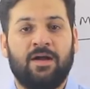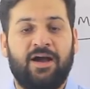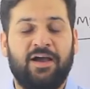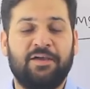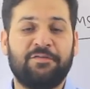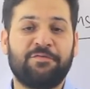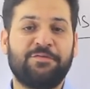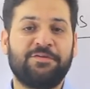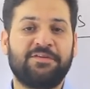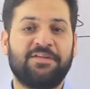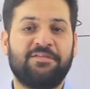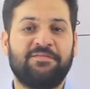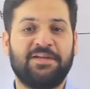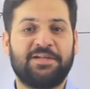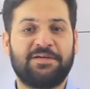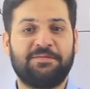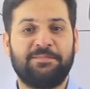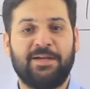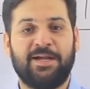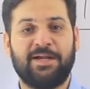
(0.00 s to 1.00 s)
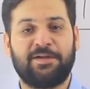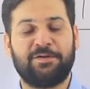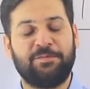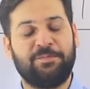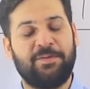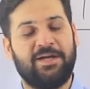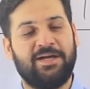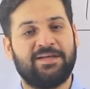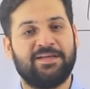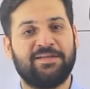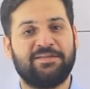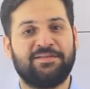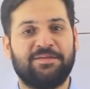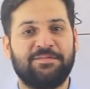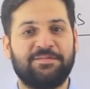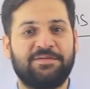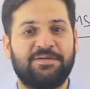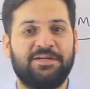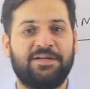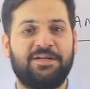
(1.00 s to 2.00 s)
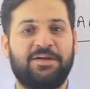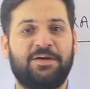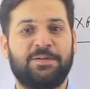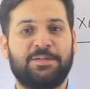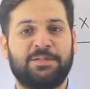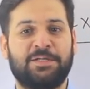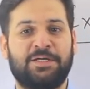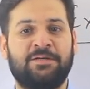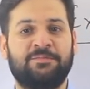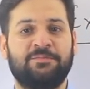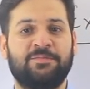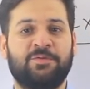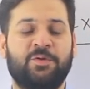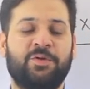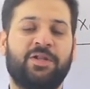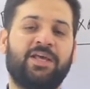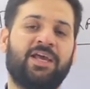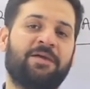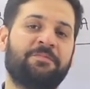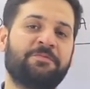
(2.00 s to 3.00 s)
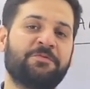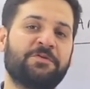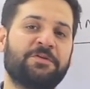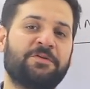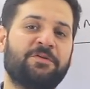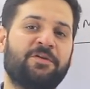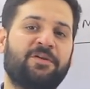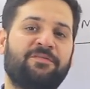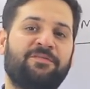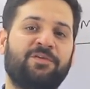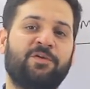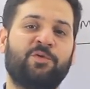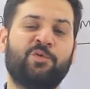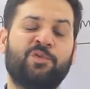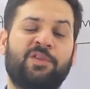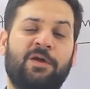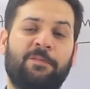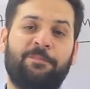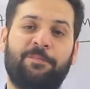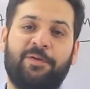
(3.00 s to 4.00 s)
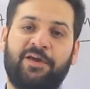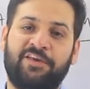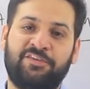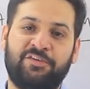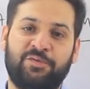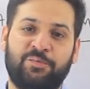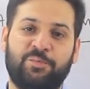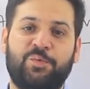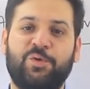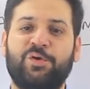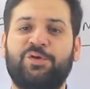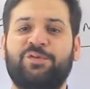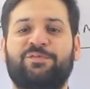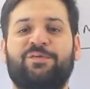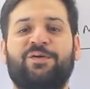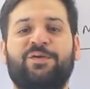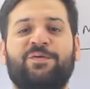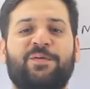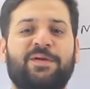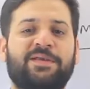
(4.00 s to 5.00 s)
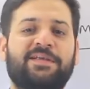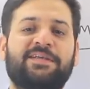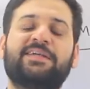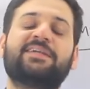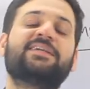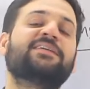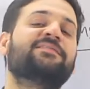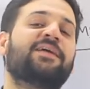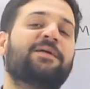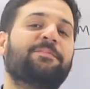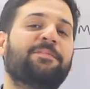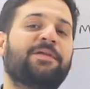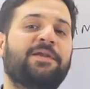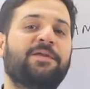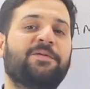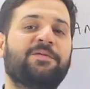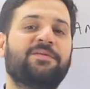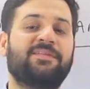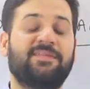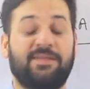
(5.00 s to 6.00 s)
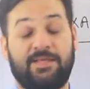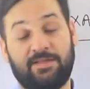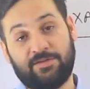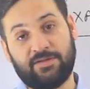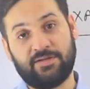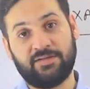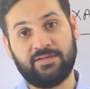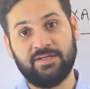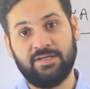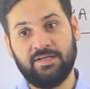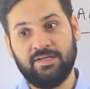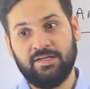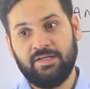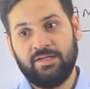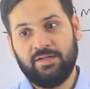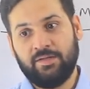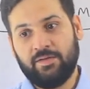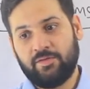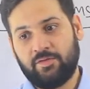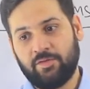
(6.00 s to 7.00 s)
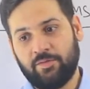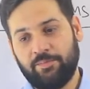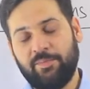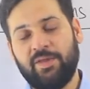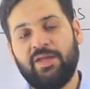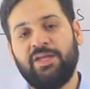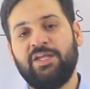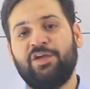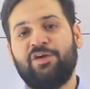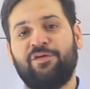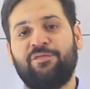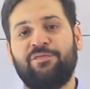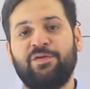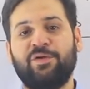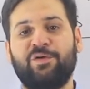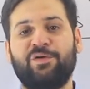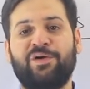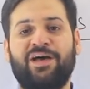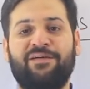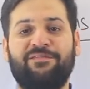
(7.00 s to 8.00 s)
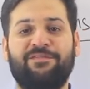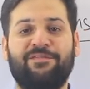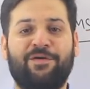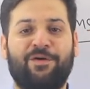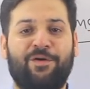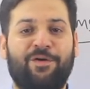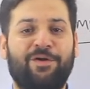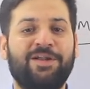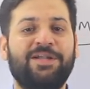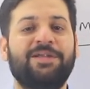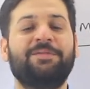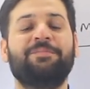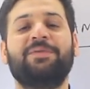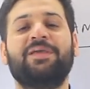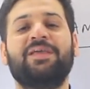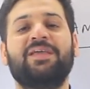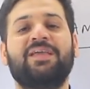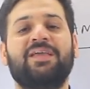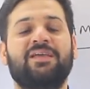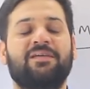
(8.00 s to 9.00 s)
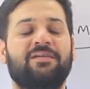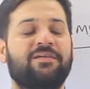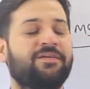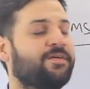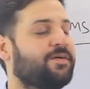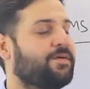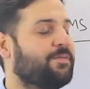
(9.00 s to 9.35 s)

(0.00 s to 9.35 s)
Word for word: Hi students and welcome back to BankExamsToday.com. Today I am going to review the best books for quantitative aptitude section. So many of you have called me,